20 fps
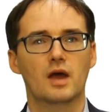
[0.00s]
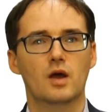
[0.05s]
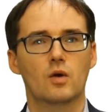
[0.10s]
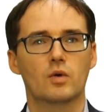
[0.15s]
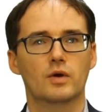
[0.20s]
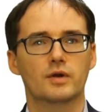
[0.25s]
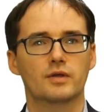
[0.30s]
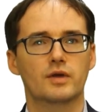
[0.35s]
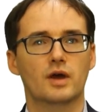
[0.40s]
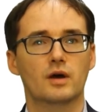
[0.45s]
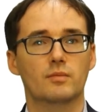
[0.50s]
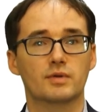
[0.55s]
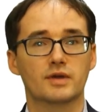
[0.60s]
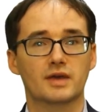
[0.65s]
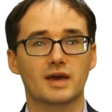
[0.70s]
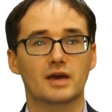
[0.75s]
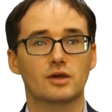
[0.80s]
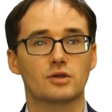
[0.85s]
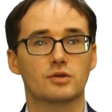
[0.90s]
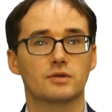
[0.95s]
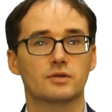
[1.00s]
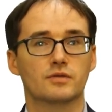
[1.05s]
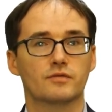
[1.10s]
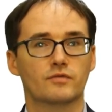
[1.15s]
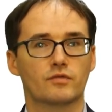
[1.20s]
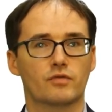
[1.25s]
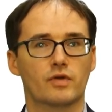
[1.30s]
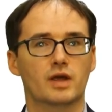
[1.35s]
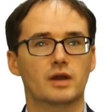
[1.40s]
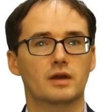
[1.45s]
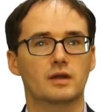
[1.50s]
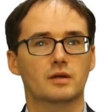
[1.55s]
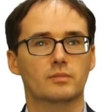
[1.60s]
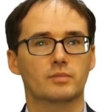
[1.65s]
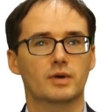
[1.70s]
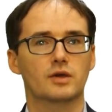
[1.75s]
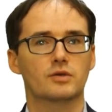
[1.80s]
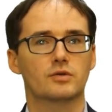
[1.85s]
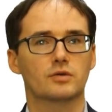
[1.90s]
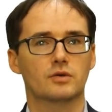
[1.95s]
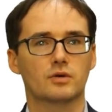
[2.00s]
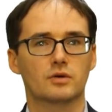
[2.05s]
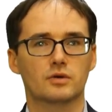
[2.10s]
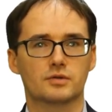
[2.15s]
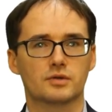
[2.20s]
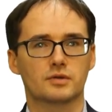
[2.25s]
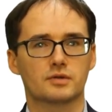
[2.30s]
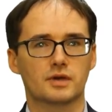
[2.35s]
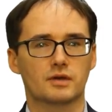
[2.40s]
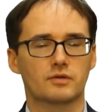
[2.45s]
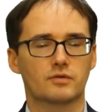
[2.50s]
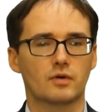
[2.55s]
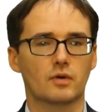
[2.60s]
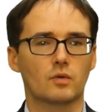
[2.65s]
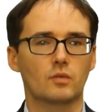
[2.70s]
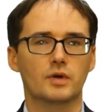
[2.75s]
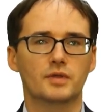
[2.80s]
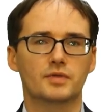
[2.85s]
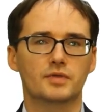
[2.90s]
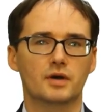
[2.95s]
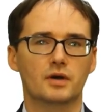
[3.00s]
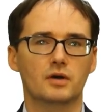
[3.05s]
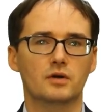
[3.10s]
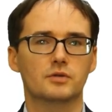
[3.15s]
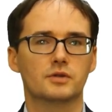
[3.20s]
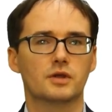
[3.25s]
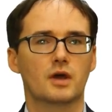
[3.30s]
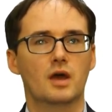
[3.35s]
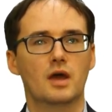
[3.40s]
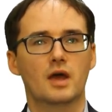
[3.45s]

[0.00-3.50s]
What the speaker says: What are the obligations of training and pension costs, etc. with those?